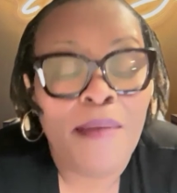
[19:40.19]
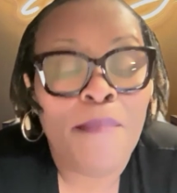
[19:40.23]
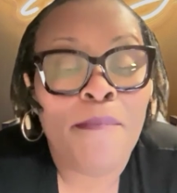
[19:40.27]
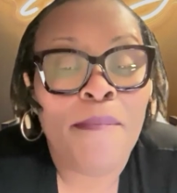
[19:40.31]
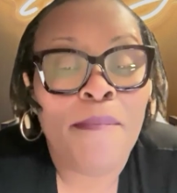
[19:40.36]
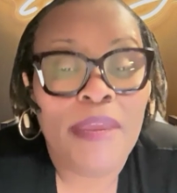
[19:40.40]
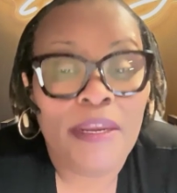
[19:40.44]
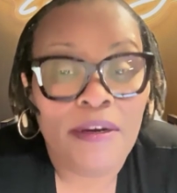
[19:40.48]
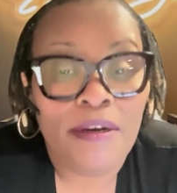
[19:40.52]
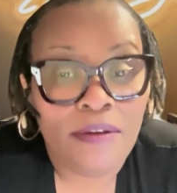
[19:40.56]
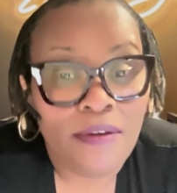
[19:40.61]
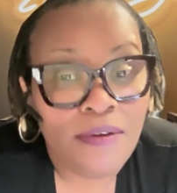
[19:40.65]

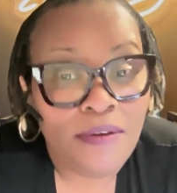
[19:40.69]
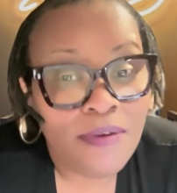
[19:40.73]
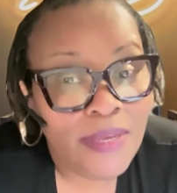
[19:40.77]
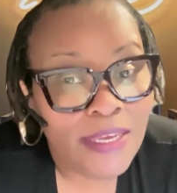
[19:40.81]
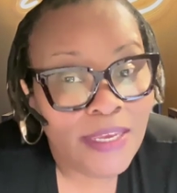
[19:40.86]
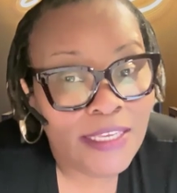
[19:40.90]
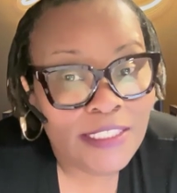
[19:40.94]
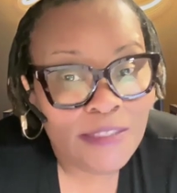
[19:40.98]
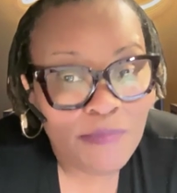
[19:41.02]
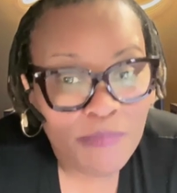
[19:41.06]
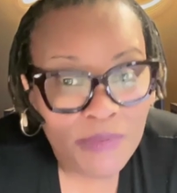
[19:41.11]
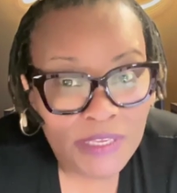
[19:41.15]
Medical
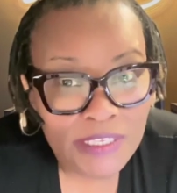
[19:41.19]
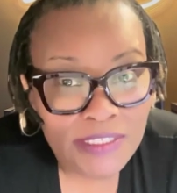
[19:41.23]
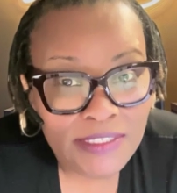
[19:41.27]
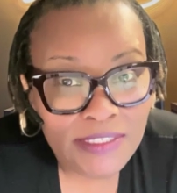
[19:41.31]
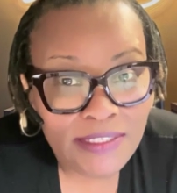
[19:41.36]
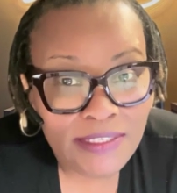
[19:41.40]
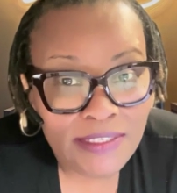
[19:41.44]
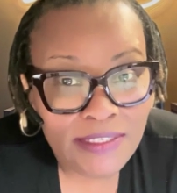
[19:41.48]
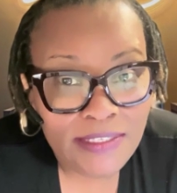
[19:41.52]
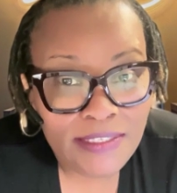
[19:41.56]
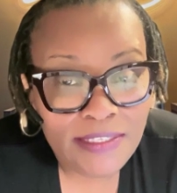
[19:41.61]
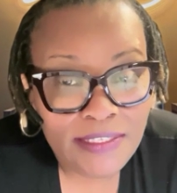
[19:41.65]

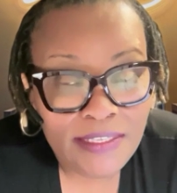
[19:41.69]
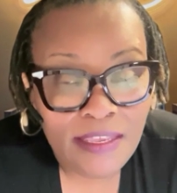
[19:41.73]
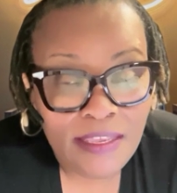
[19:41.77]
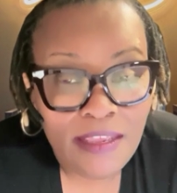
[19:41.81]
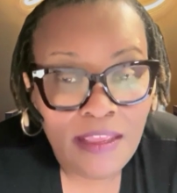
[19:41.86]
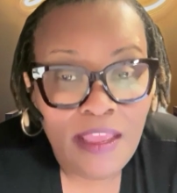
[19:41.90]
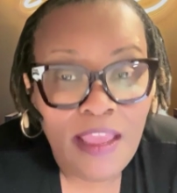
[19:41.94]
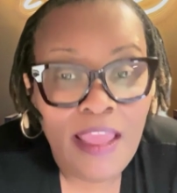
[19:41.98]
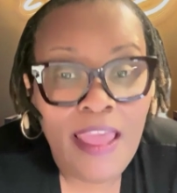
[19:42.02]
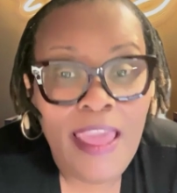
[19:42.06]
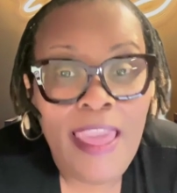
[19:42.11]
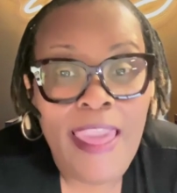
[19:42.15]
expenses
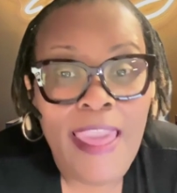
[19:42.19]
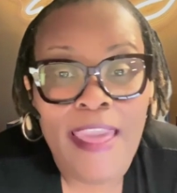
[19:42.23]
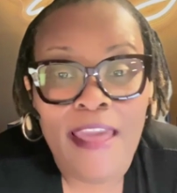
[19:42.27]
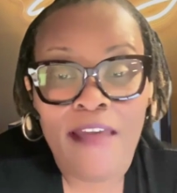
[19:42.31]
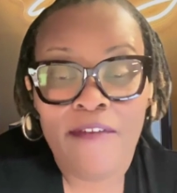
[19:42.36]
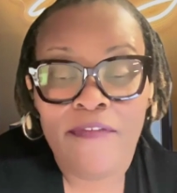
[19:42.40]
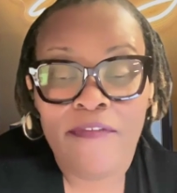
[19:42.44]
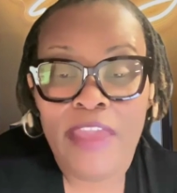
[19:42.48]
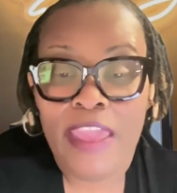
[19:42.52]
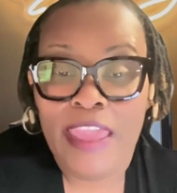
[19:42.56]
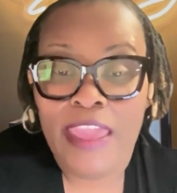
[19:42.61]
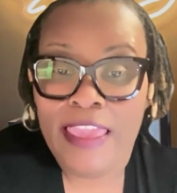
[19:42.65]

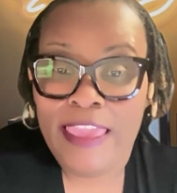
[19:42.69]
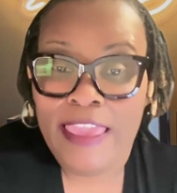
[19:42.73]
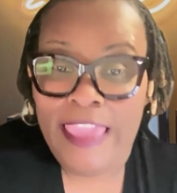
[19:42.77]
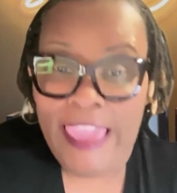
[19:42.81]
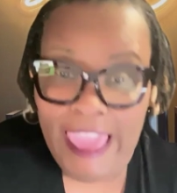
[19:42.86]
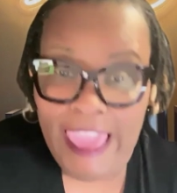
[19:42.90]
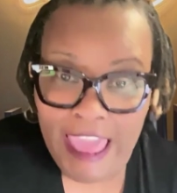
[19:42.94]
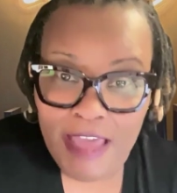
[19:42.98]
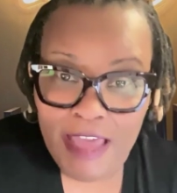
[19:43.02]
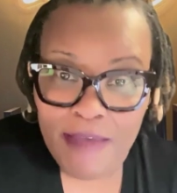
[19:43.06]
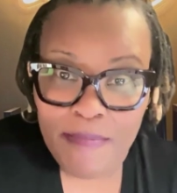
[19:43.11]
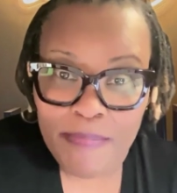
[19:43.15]
have a
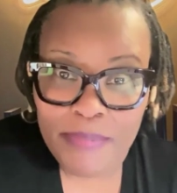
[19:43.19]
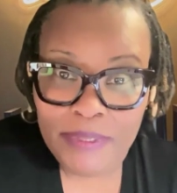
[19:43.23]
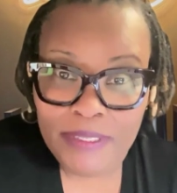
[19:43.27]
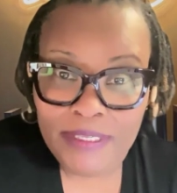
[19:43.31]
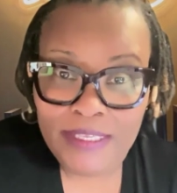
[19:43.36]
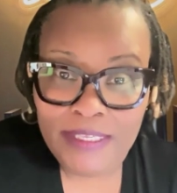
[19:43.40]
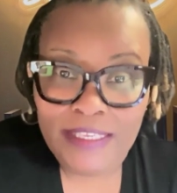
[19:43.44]
cap,